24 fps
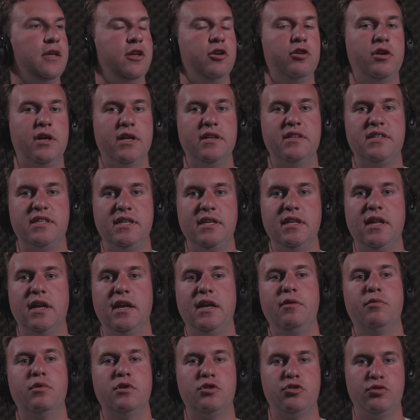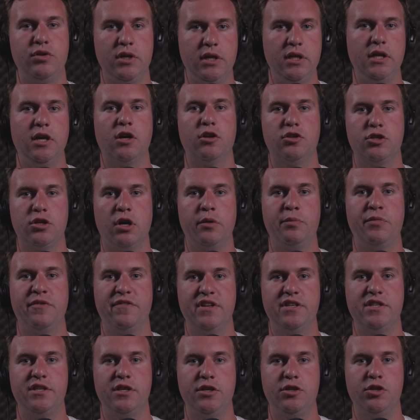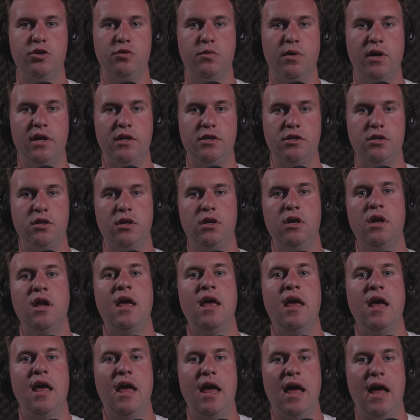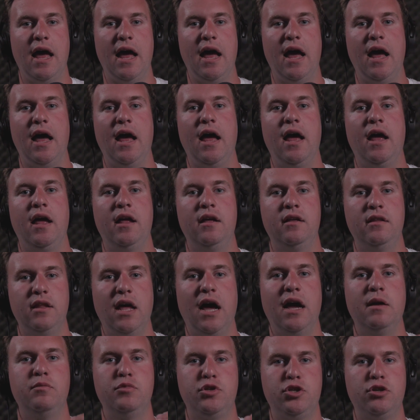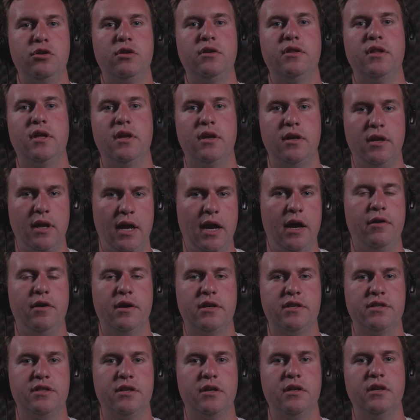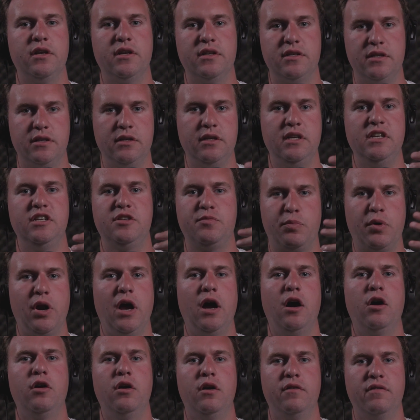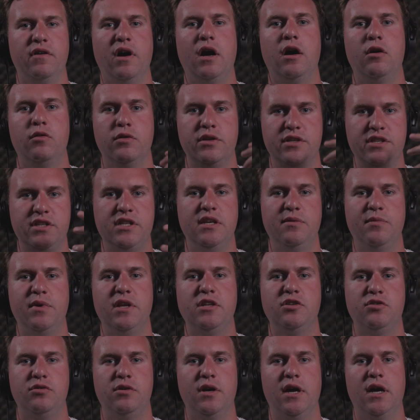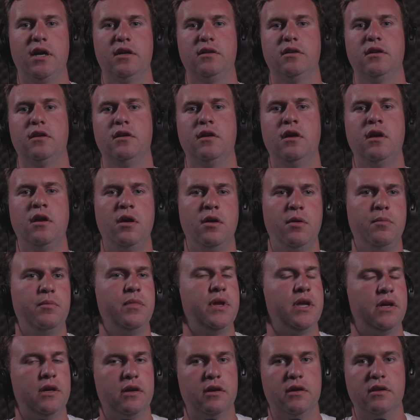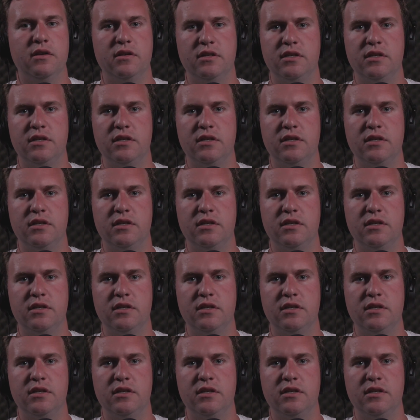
you can see that he was really on top of the situation. And I'm sure that Eriksen he's proud of how his teammates reacted, because